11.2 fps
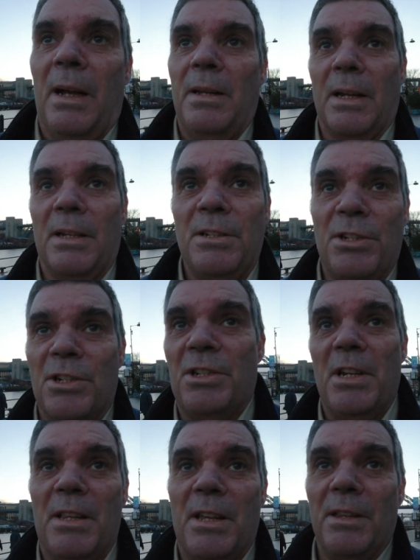and I can
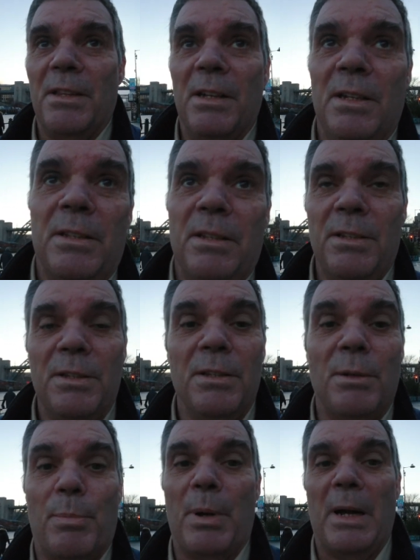just say that the
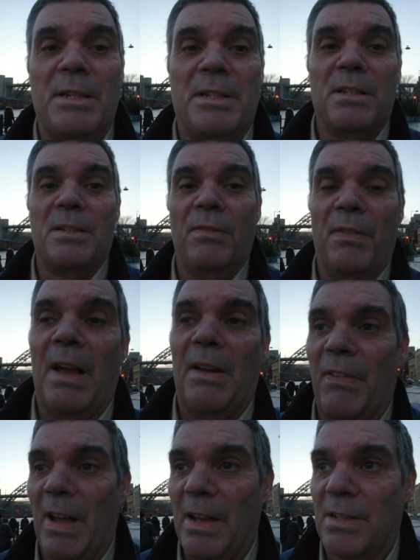the prices of
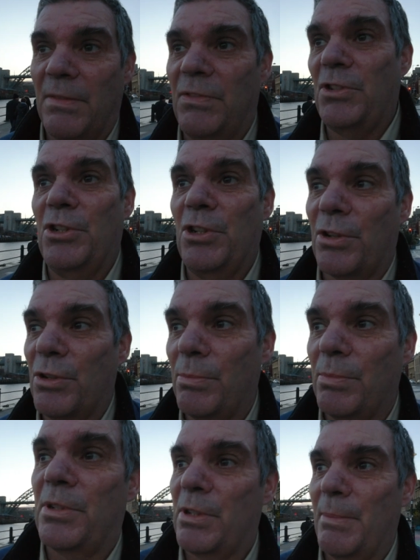airfares have shot
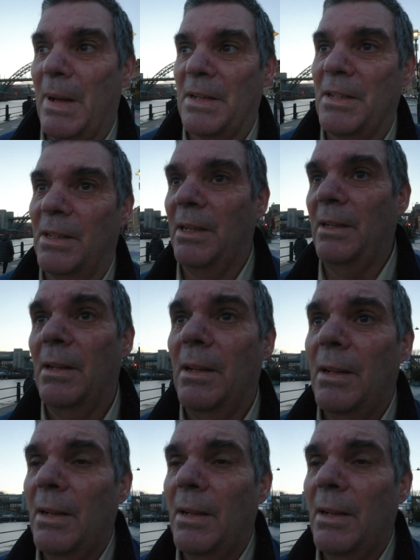up dramatically